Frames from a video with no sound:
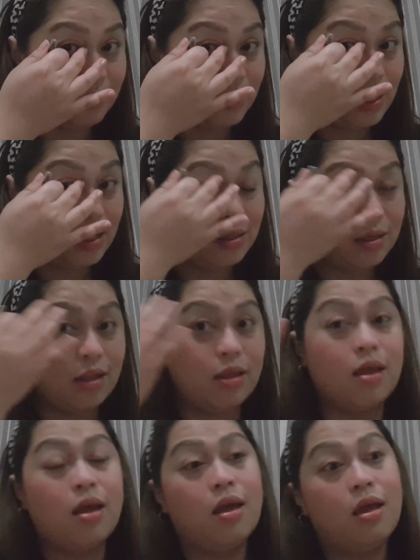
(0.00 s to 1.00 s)
is it
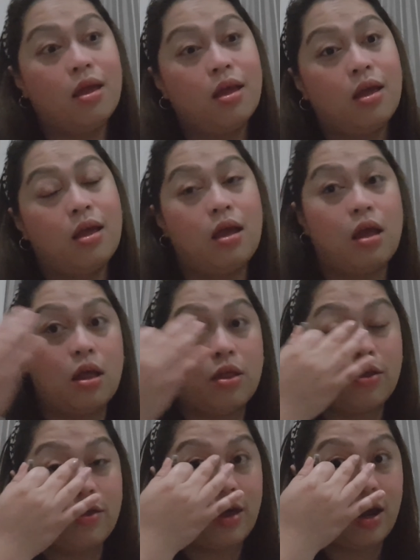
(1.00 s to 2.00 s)

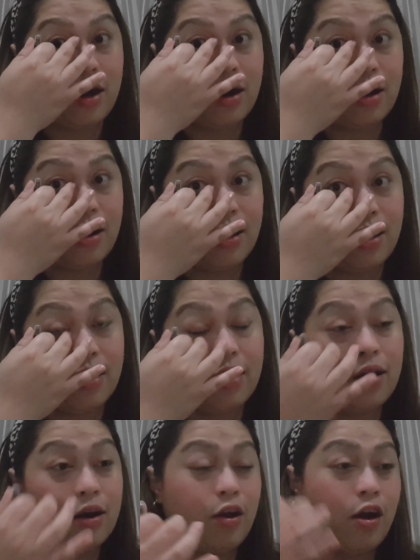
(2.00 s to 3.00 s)
their
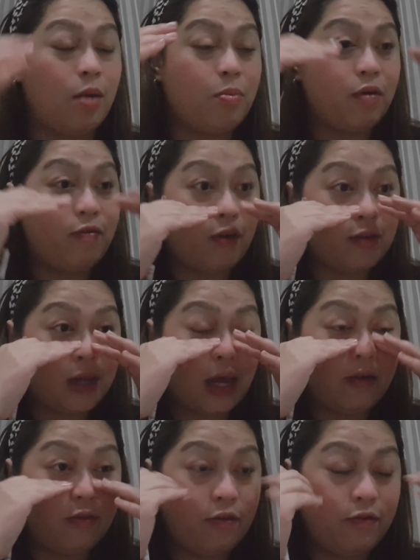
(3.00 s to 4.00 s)
upper side
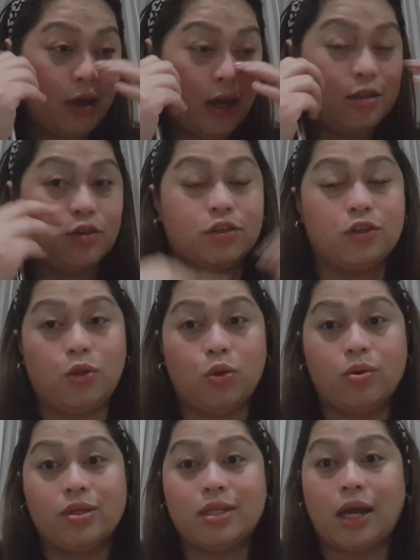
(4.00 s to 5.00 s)
of their face or the
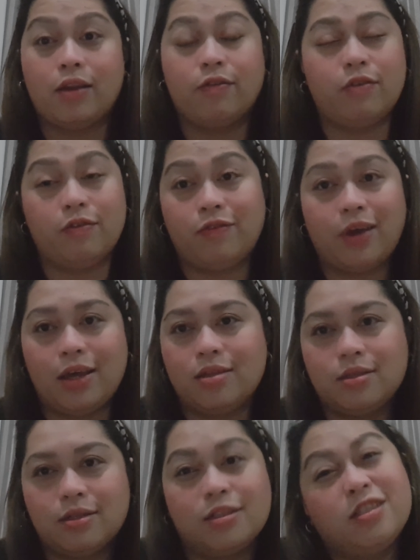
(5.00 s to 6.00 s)
lower side of their
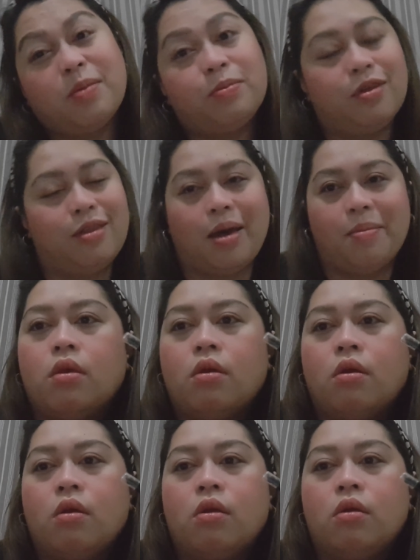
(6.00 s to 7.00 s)
face? It's up to them.
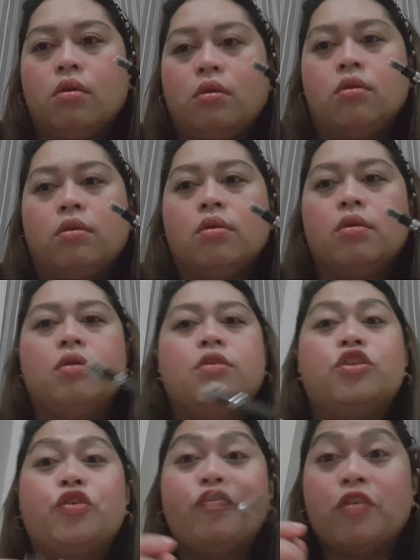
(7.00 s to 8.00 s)

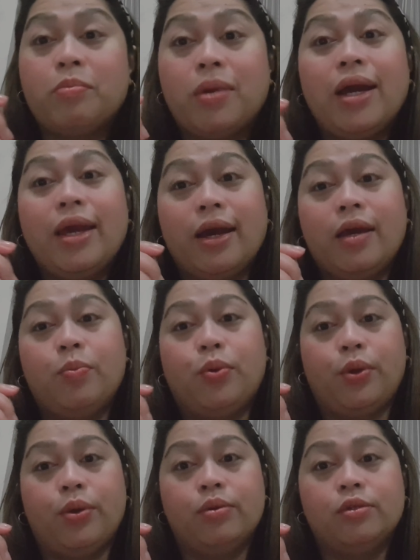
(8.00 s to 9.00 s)
So for my
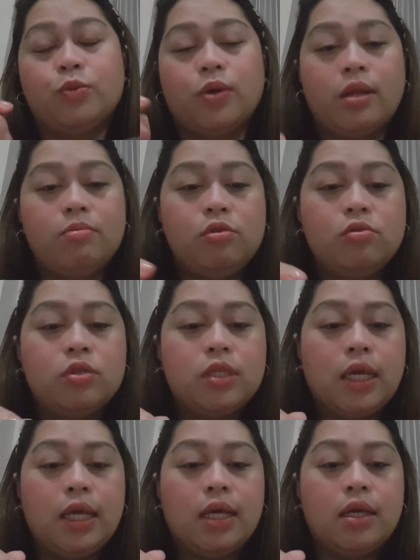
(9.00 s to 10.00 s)
eyebrows, what I'm
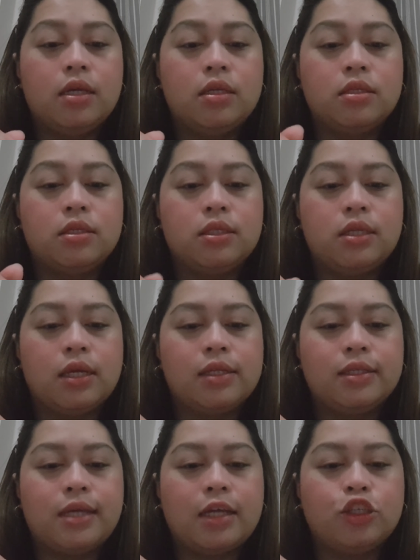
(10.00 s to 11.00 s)
using is the
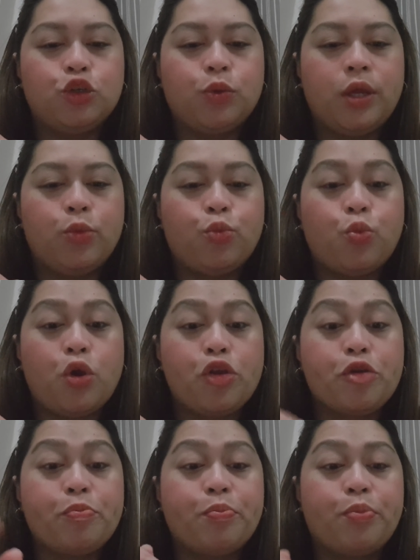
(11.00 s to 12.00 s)
Exaggerate
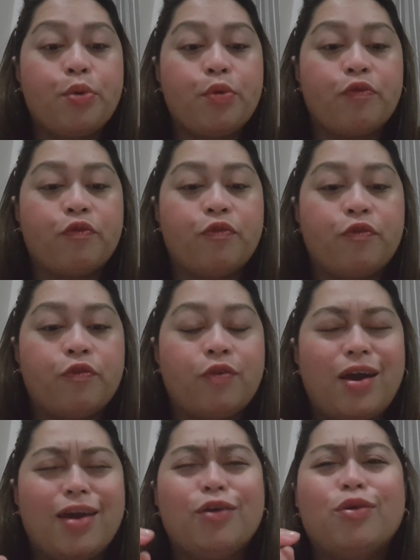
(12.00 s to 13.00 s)
Waterproof.
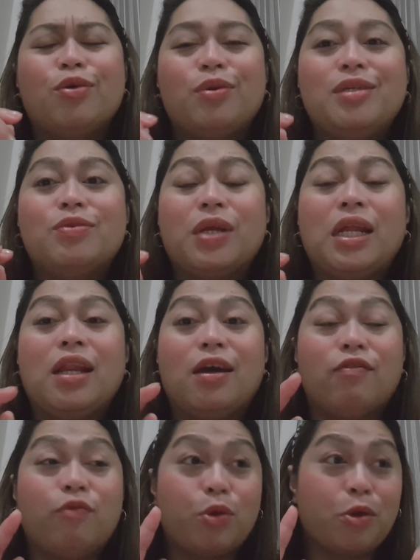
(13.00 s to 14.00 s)
I always really
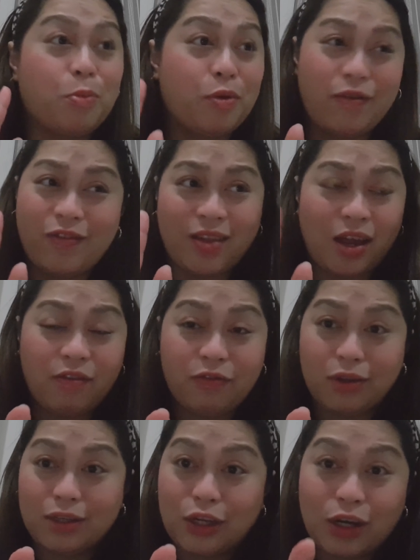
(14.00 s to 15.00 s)
love waterproof stuff
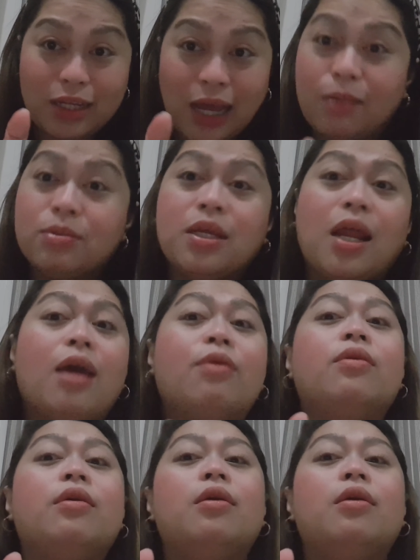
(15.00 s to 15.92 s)
because there are times that